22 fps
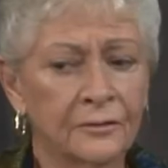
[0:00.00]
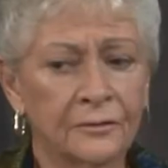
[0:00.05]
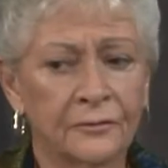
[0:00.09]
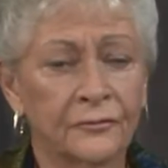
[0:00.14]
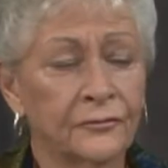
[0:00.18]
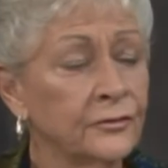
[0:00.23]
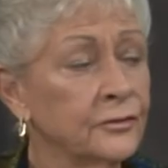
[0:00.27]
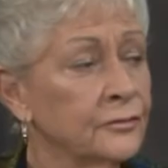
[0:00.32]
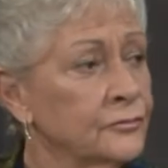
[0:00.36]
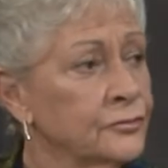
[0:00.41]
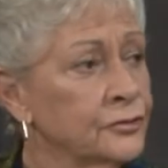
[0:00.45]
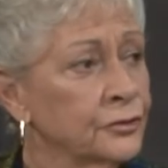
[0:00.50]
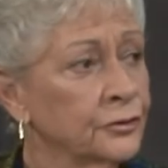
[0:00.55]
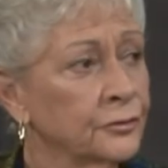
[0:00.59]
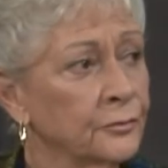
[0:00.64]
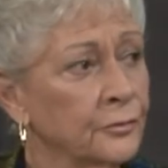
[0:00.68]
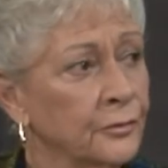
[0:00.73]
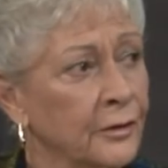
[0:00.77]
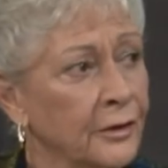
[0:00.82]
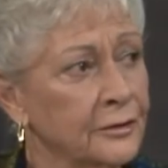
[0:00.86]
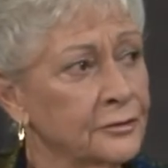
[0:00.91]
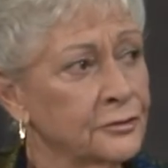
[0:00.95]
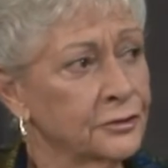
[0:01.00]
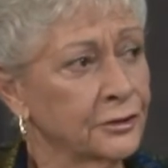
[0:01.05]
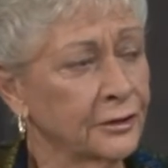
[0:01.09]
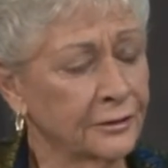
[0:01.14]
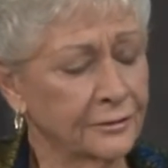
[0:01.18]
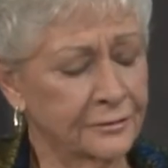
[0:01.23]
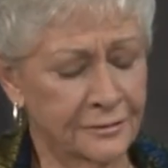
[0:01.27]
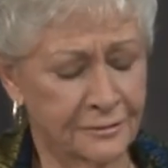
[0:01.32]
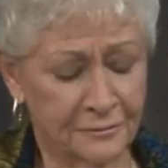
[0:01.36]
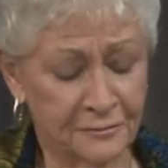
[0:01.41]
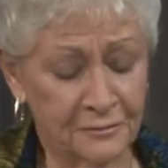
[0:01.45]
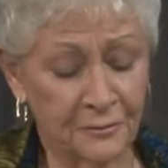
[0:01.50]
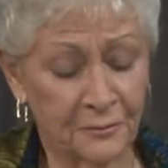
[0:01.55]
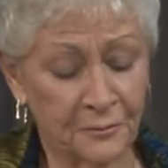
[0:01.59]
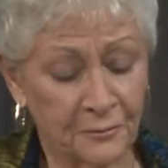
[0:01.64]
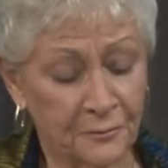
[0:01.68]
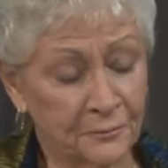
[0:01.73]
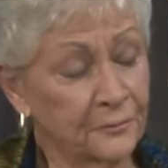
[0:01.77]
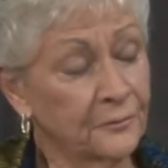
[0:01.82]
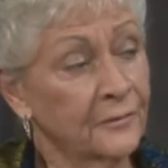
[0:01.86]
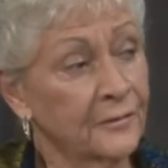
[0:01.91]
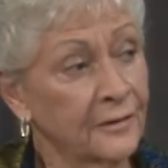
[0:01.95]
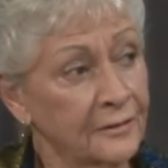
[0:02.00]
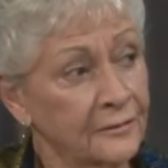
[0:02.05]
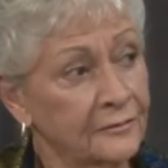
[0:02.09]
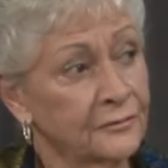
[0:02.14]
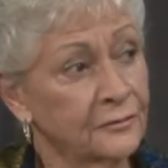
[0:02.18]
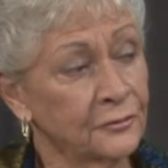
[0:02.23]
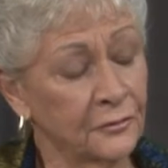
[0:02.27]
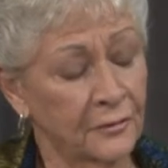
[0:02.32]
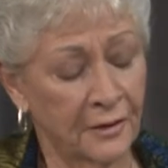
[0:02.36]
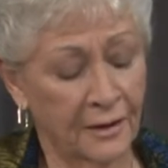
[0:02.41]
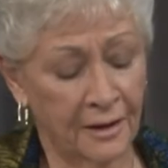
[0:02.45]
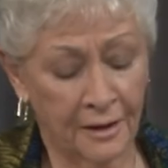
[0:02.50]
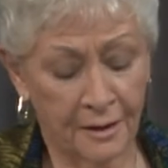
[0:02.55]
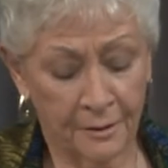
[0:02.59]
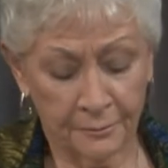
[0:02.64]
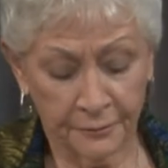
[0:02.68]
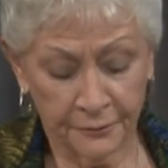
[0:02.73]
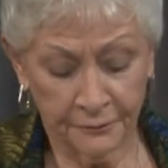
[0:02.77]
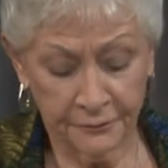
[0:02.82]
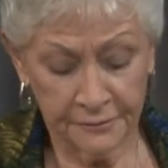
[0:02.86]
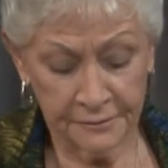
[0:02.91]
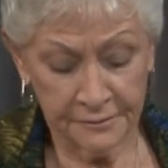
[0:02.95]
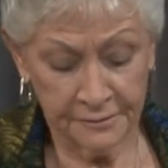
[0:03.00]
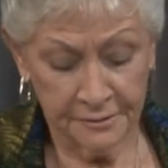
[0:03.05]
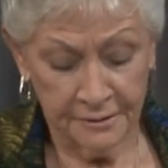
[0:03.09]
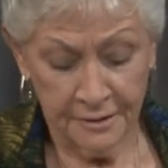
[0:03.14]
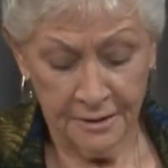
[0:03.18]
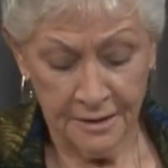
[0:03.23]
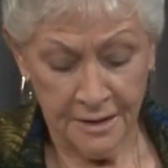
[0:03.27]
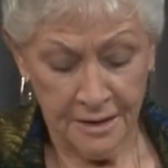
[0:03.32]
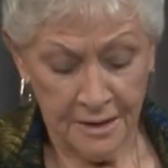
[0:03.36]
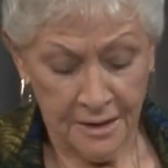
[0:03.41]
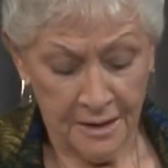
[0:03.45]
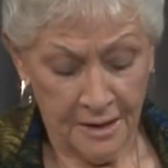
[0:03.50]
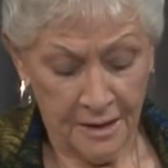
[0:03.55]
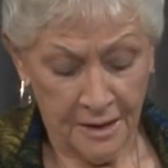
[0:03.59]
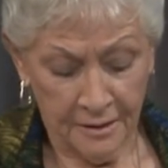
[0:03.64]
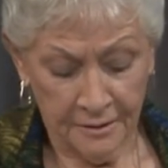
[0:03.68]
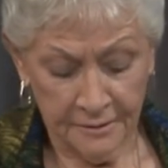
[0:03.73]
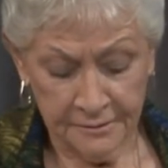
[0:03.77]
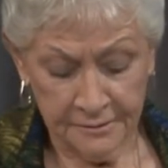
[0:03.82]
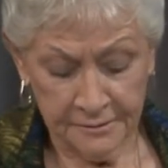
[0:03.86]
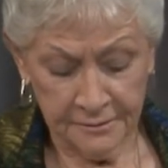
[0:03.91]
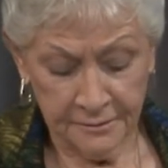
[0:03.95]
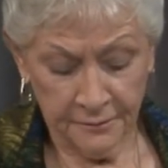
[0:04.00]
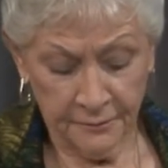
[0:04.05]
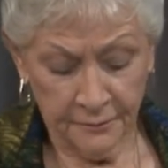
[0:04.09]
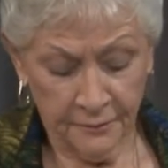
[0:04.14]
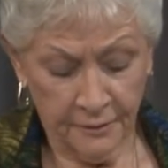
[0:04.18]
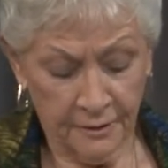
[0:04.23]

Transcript: future project, so do the apples. So,